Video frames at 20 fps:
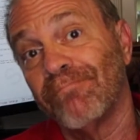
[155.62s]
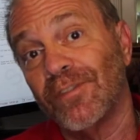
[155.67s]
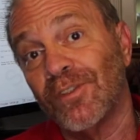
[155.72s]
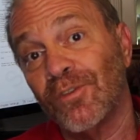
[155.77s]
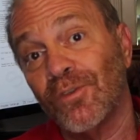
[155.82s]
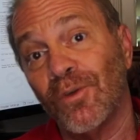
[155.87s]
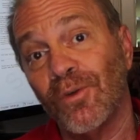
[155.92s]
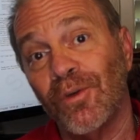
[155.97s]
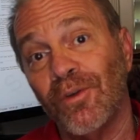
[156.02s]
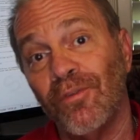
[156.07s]

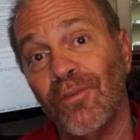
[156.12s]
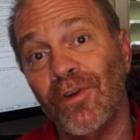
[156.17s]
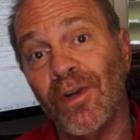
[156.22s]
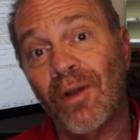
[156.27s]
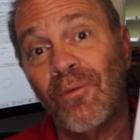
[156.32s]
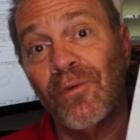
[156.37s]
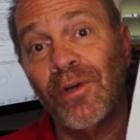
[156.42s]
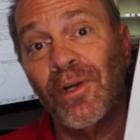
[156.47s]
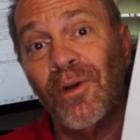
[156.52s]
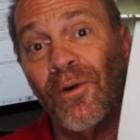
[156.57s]
So if you're
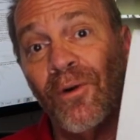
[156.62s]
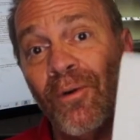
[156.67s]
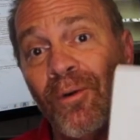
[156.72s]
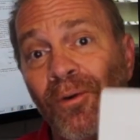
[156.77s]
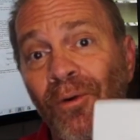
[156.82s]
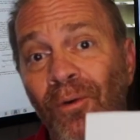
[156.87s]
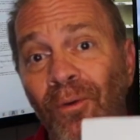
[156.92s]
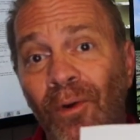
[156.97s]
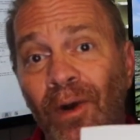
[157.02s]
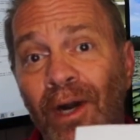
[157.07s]
not
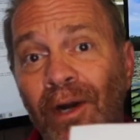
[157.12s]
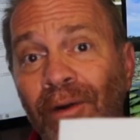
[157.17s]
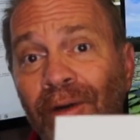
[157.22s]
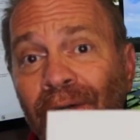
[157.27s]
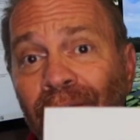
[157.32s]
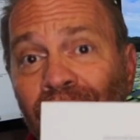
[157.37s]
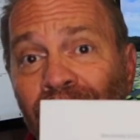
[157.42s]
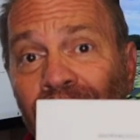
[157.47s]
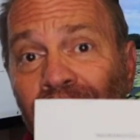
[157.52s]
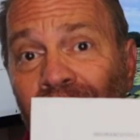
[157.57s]

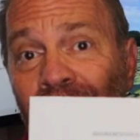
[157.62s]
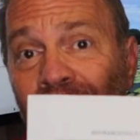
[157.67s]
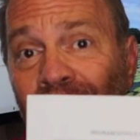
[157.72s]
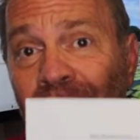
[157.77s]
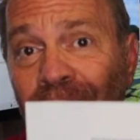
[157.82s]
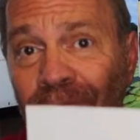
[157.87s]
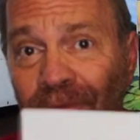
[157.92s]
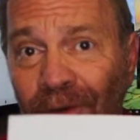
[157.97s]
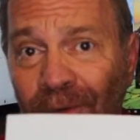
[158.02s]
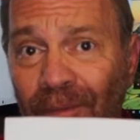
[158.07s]
requiring the
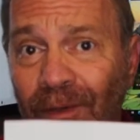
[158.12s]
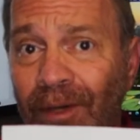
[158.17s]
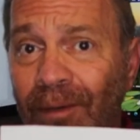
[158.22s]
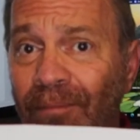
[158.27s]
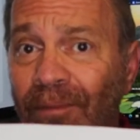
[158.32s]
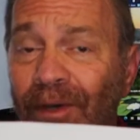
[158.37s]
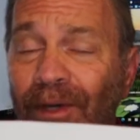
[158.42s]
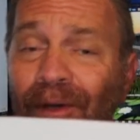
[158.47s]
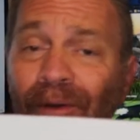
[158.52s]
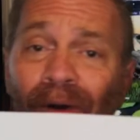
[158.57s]
form
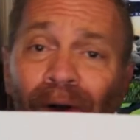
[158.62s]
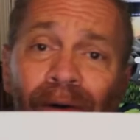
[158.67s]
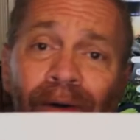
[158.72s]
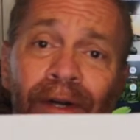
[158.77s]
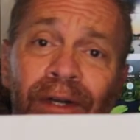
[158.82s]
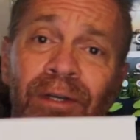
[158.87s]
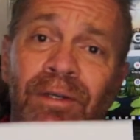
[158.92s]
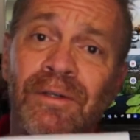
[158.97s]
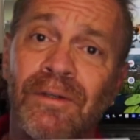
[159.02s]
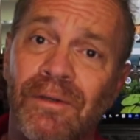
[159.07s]
number, you're
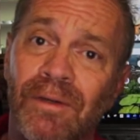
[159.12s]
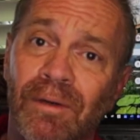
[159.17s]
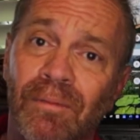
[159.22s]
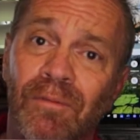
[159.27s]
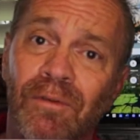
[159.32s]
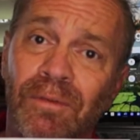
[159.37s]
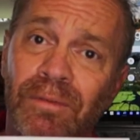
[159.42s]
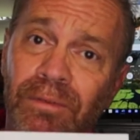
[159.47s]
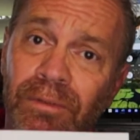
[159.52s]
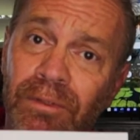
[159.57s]
already in
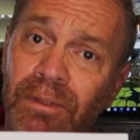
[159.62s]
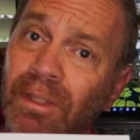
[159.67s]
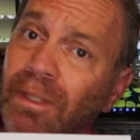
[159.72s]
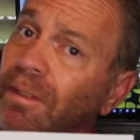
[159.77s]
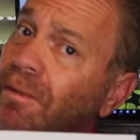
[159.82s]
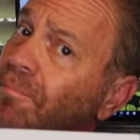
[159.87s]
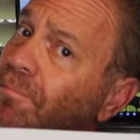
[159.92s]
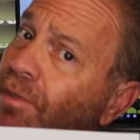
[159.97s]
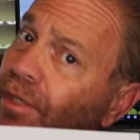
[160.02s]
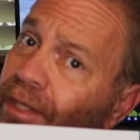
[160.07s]
trouble.
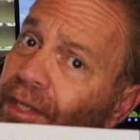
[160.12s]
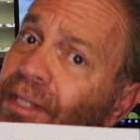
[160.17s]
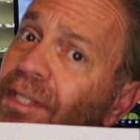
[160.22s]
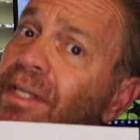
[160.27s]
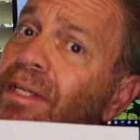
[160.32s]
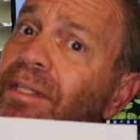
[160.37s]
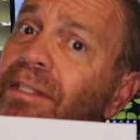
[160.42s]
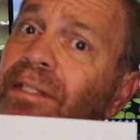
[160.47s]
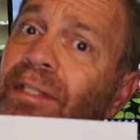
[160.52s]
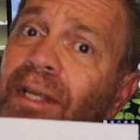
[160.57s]
But you
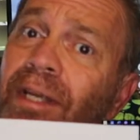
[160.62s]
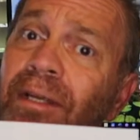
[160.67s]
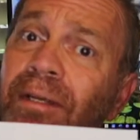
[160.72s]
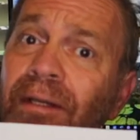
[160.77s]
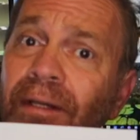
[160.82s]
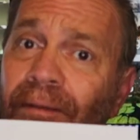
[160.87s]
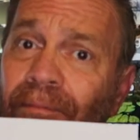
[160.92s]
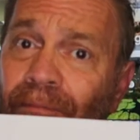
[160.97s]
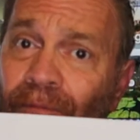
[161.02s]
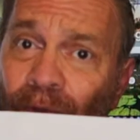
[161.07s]
did
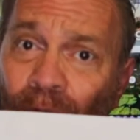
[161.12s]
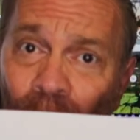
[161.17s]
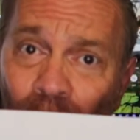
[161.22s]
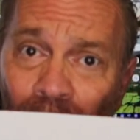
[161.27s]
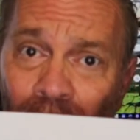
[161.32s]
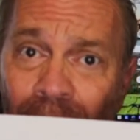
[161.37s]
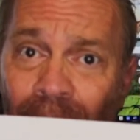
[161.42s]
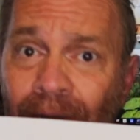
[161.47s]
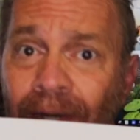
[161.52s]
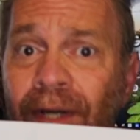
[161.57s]
say
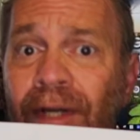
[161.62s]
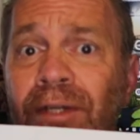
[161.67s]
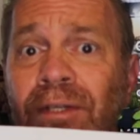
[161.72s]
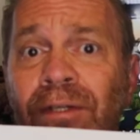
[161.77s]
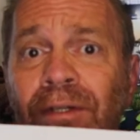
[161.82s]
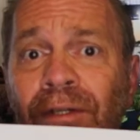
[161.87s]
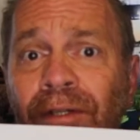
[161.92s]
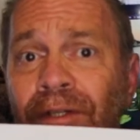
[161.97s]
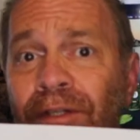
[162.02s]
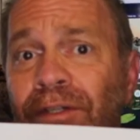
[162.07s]
required
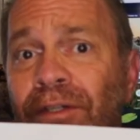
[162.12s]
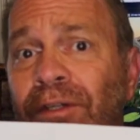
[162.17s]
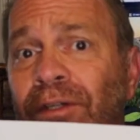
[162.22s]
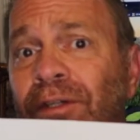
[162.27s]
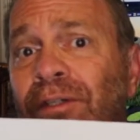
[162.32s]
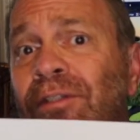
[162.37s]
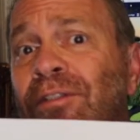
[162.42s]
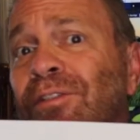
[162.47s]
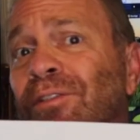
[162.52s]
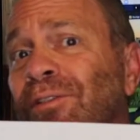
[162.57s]
additional
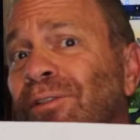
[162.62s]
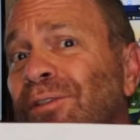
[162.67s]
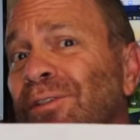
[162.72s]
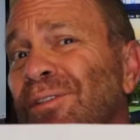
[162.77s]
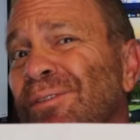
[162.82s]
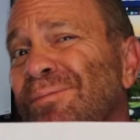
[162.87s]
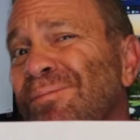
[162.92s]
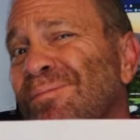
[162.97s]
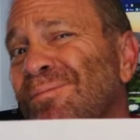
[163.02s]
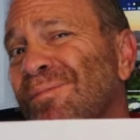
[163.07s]
insured, so
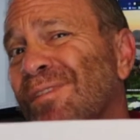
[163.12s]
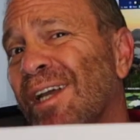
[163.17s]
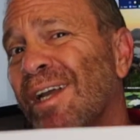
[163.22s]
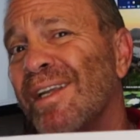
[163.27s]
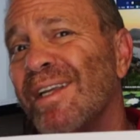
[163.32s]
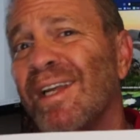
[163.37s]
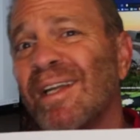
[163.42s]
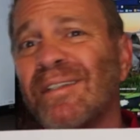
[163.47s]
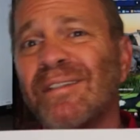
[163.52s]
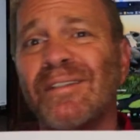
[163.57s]
now
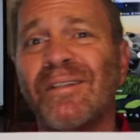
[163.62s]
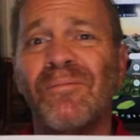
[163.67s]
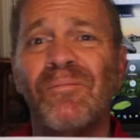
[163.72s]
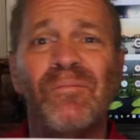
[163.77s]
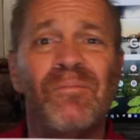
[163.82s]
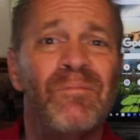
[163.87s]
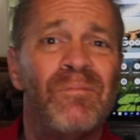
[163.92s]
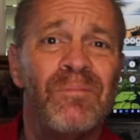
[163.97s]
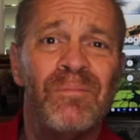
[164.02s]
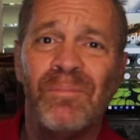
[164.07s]
you got
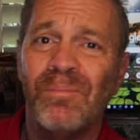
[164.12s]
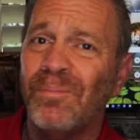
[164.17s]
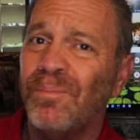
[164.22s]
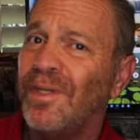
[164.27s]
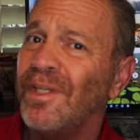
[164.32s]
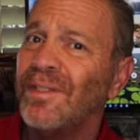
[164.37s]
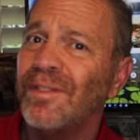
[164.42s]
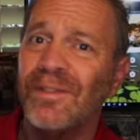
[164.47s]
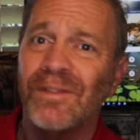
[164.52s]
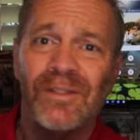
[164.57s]
some
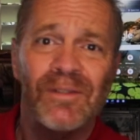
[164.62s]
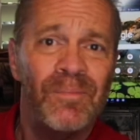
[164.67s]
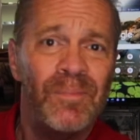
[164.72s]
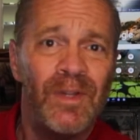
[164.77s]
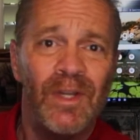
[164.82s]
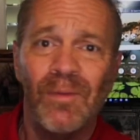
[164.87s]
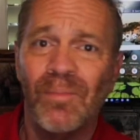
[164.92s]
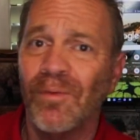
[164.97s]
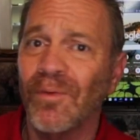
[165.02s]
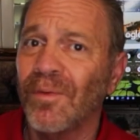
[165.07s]
pieces of
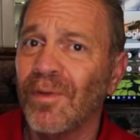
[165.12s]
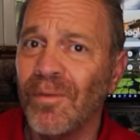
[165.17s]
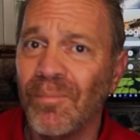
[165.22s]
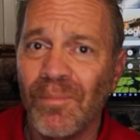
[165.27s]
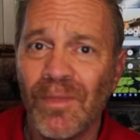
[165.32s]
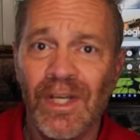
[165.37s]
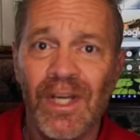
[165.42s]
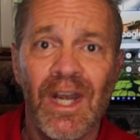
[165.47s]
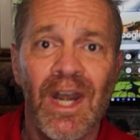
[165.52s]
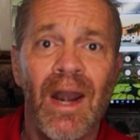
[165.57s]
paper that
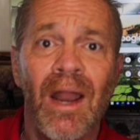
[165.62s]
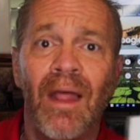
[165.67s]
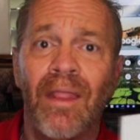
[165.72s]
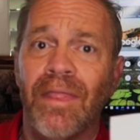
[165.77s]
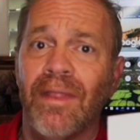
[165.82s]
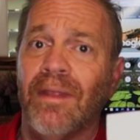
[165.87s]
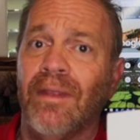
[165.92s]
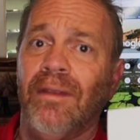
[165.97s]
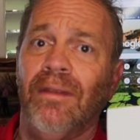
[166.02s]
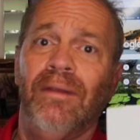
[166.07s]
mean
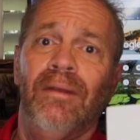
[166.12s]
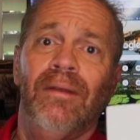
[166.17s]
nothing.